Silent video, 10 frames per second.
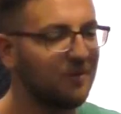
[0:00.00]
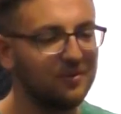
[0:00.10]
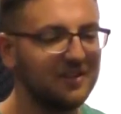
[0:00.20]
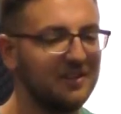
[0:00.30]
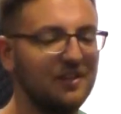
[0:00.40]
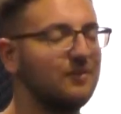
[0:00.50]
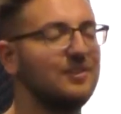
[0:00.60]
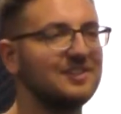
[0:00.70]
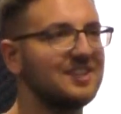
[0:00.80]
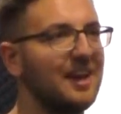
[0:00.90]
only,
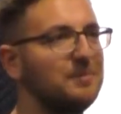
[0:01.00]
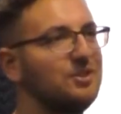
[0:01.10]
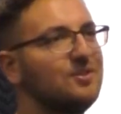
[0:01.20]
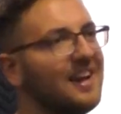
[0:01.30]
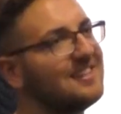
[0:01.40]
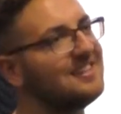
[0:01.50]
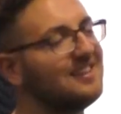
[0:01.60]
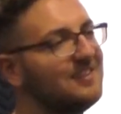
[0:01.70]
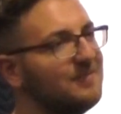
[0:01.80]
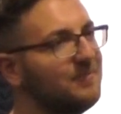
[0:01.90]
this guy. But you got
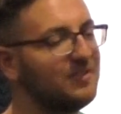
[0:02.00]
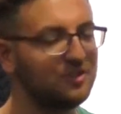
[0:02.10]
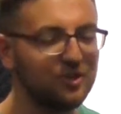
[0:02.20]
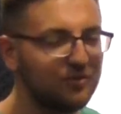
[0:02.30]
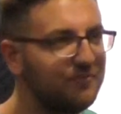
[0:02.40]
two